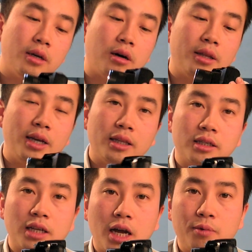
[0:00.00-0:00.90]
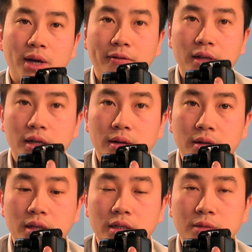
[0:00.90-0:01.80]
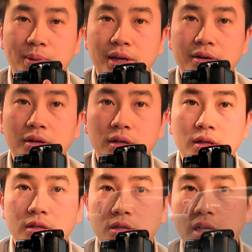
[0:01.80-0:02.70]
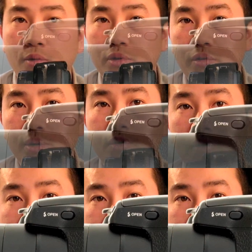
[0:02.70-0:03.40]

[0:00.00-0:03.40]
On the other side, we have the speaker, so that when you record